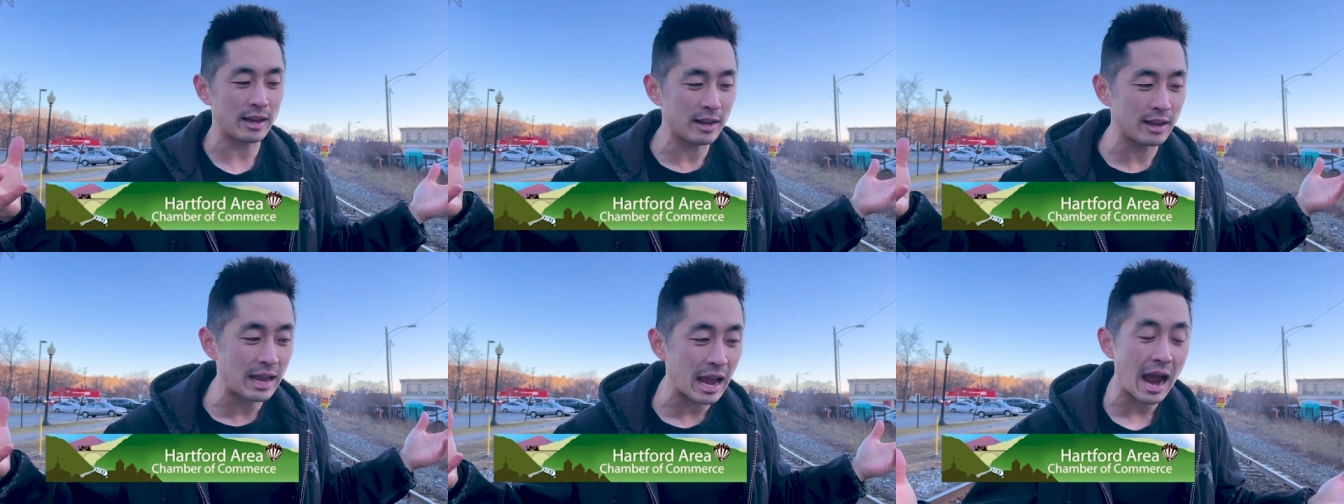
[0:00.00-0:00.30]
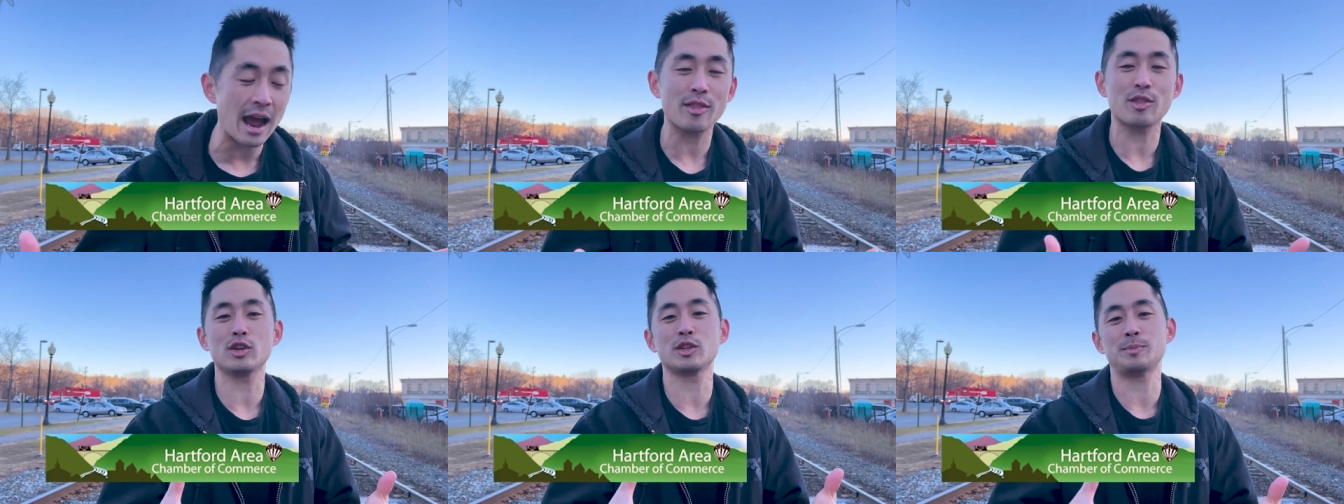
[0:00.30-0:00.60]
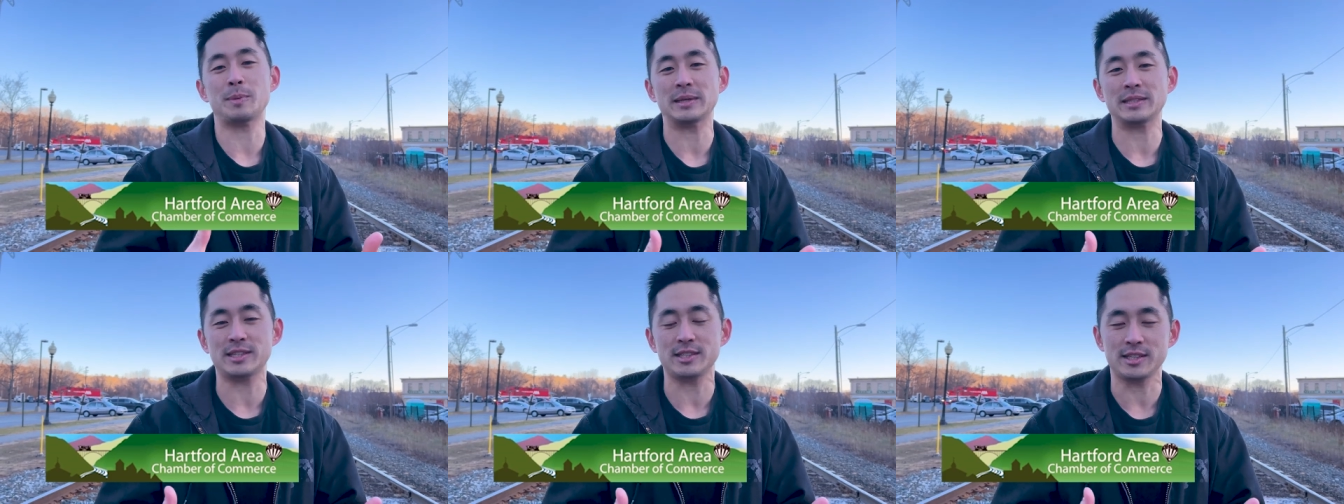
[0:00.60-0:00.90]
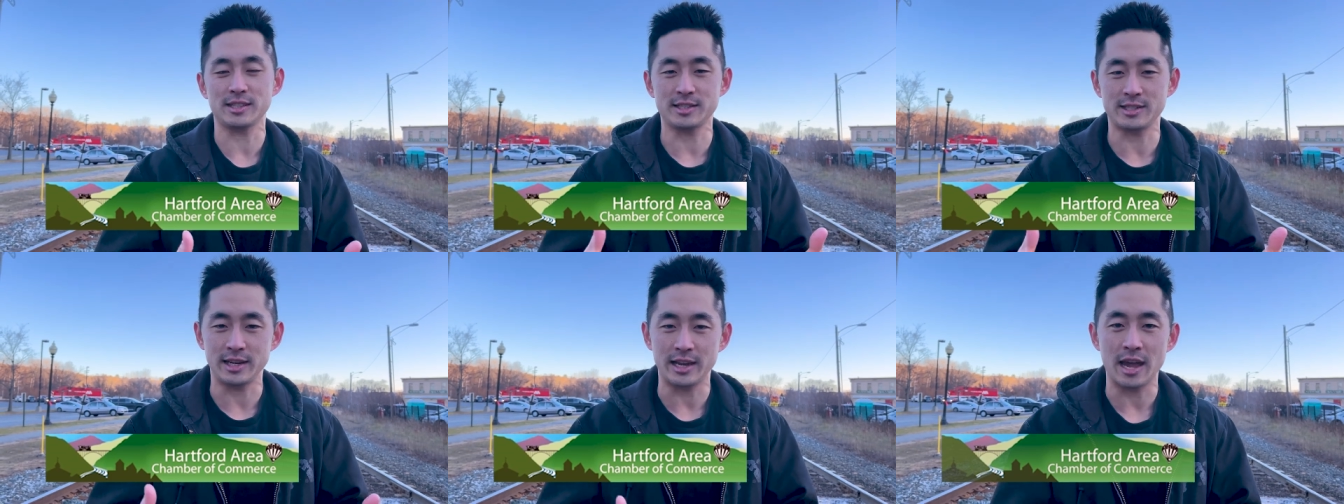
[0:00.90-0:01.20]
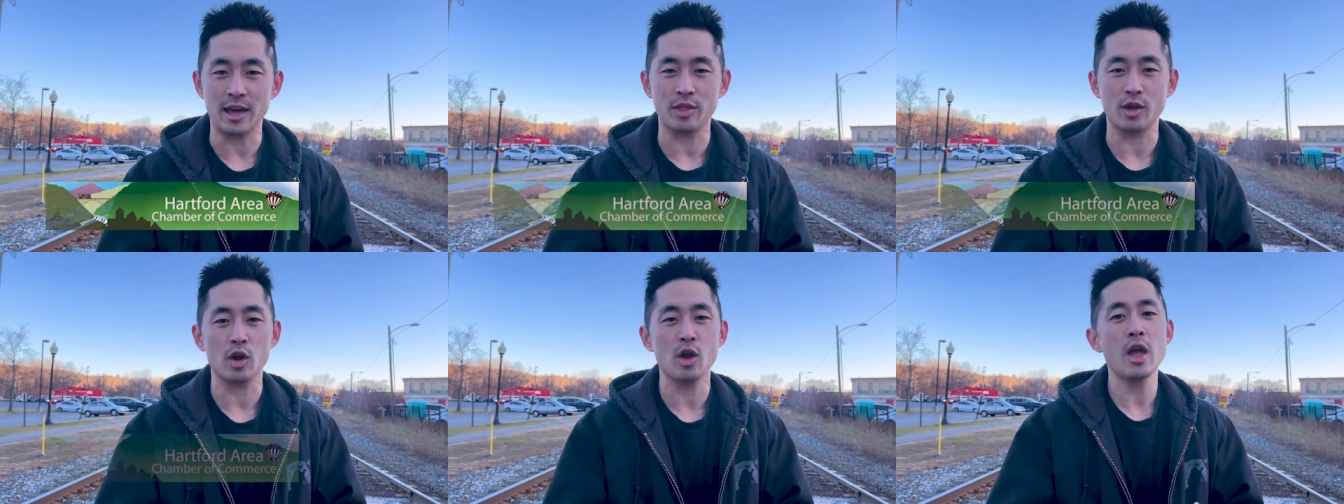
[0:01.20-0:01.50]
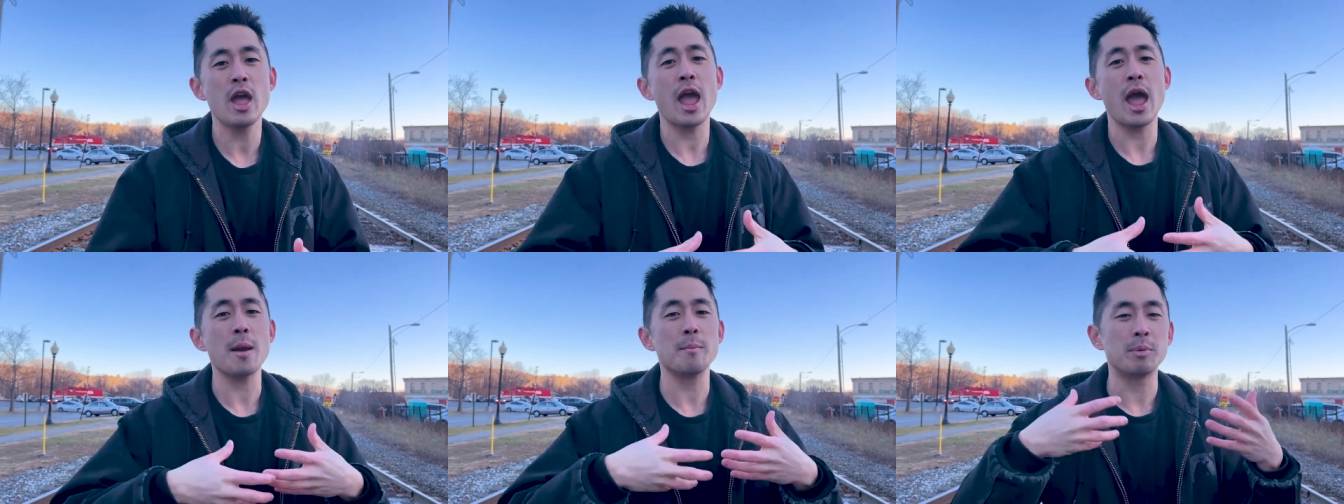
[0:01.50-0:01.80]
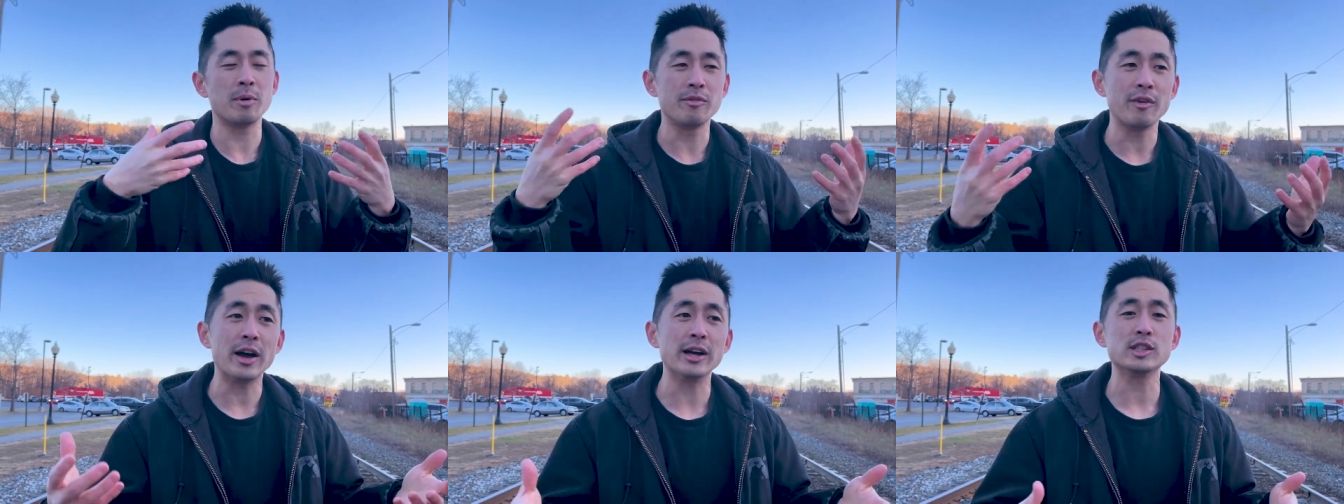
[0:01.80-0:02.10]
gathers businesses together and
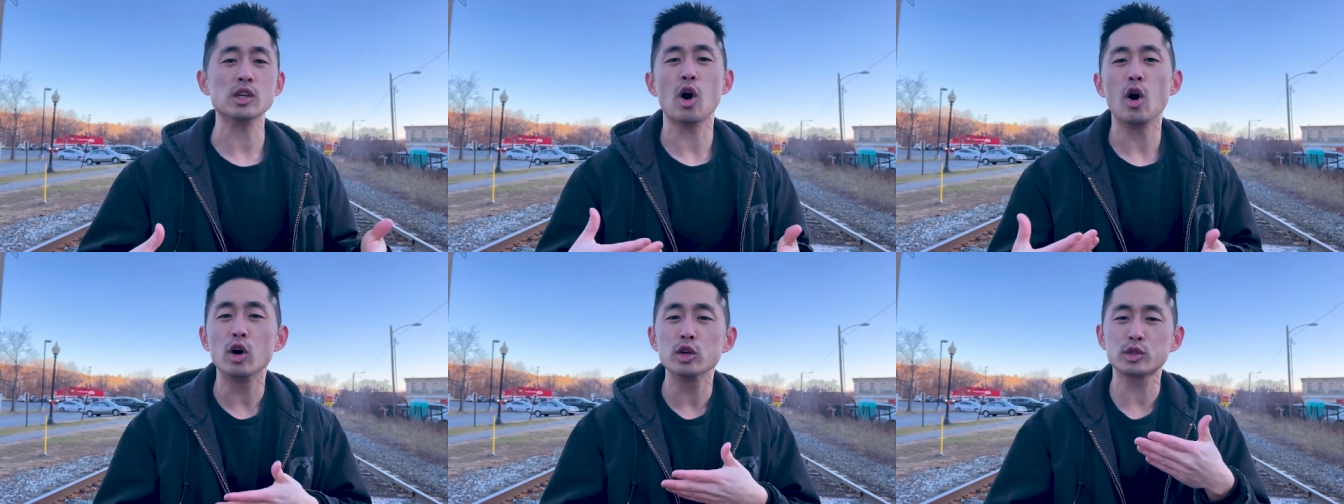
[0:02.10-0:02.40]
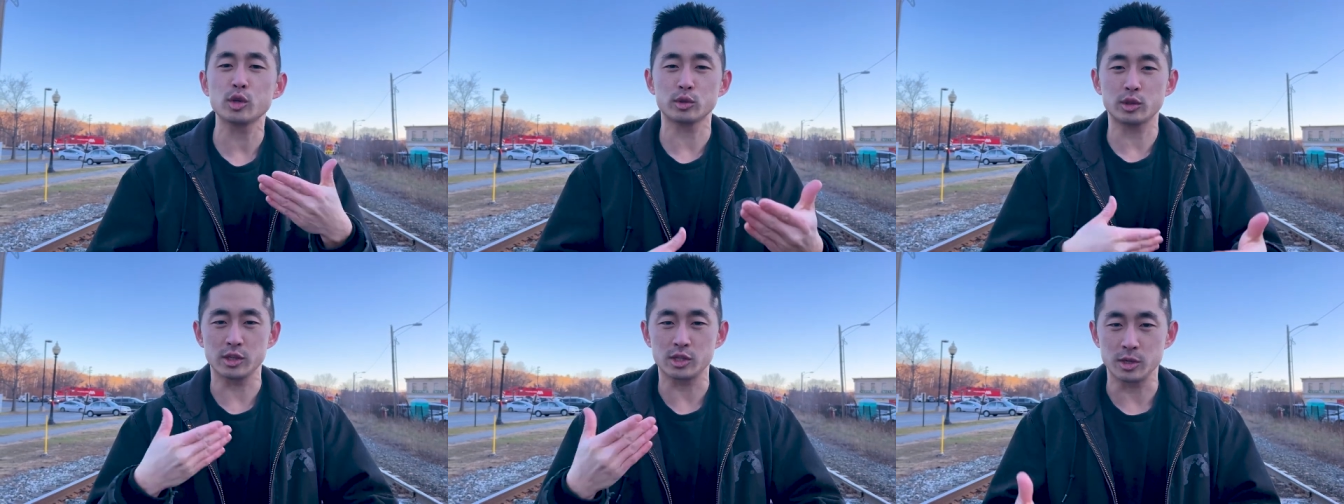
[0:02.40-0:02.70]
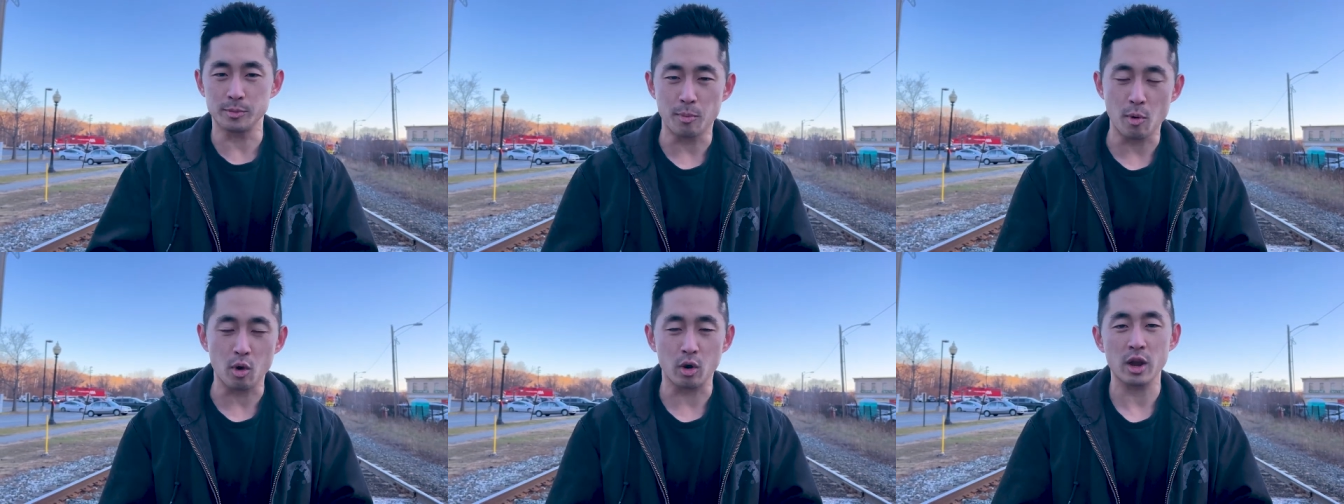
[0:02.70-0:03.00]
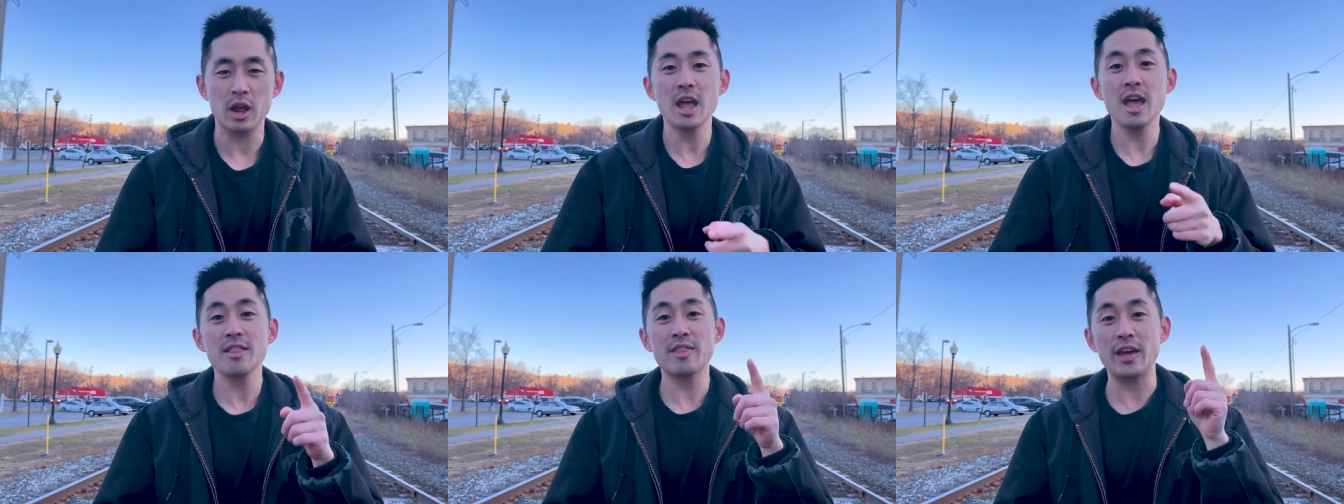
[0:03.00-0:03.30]
provides all sorts of support.